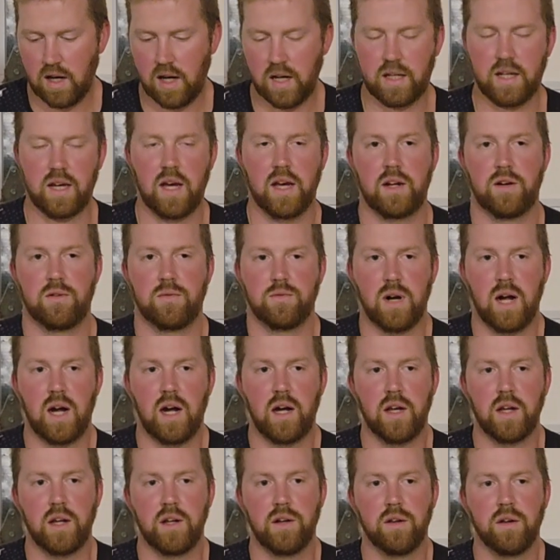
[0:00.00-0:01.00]
I kind of
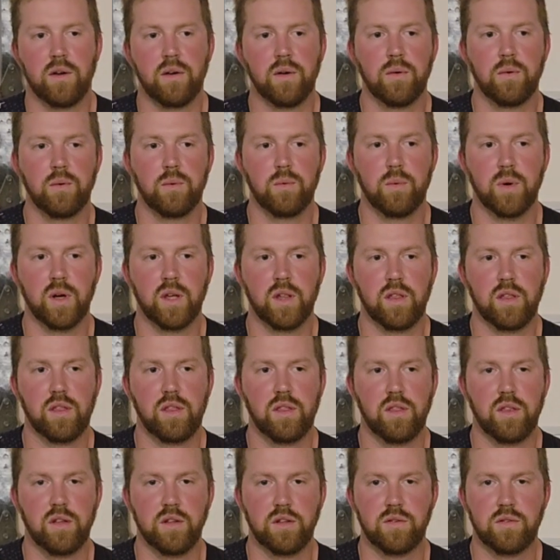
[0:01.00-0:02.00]
ride
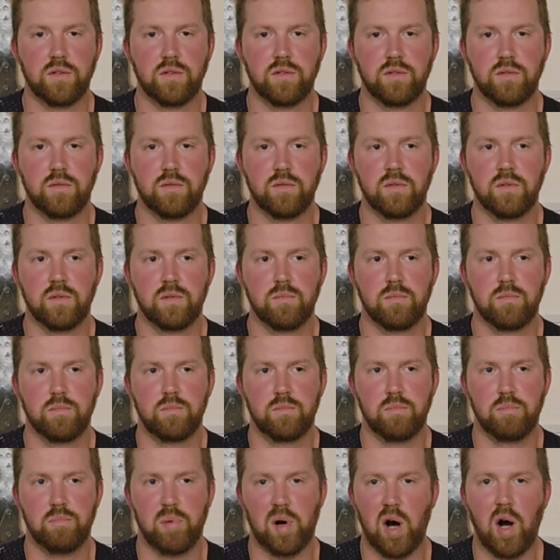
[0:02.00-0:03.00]
with the
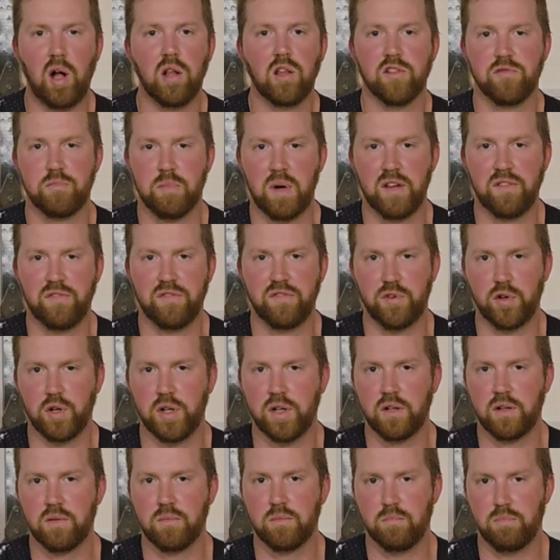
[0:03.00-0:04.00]
ball of my
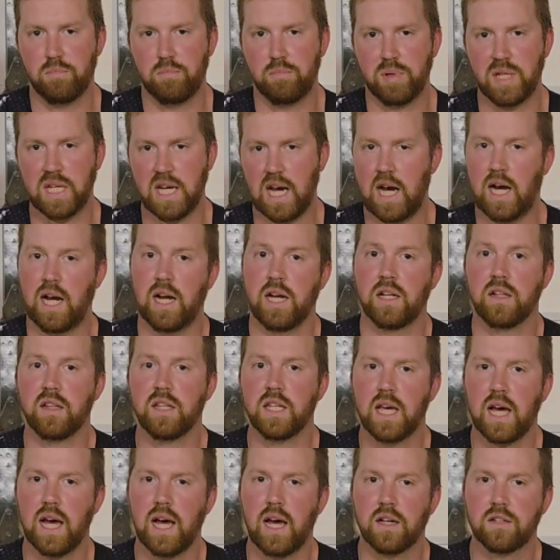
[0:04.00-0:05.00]
foot behind
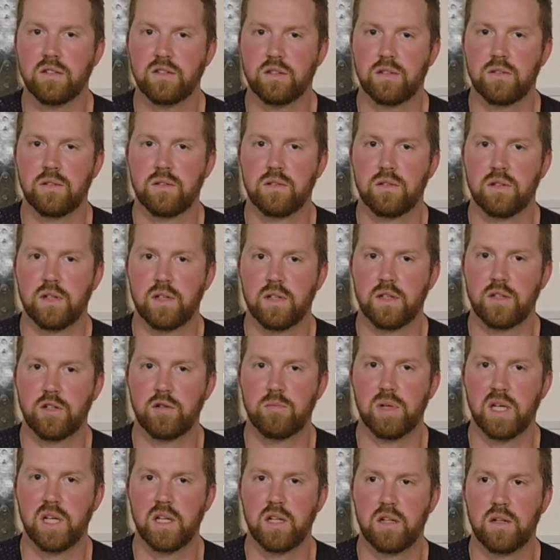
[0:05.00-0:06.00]
the axle a
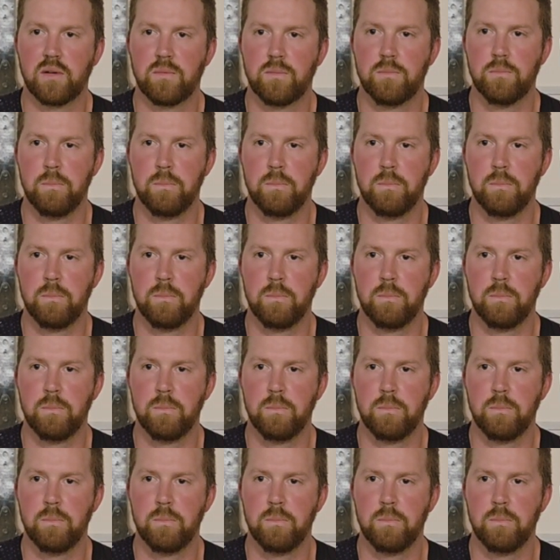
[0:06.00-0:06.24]
little bit.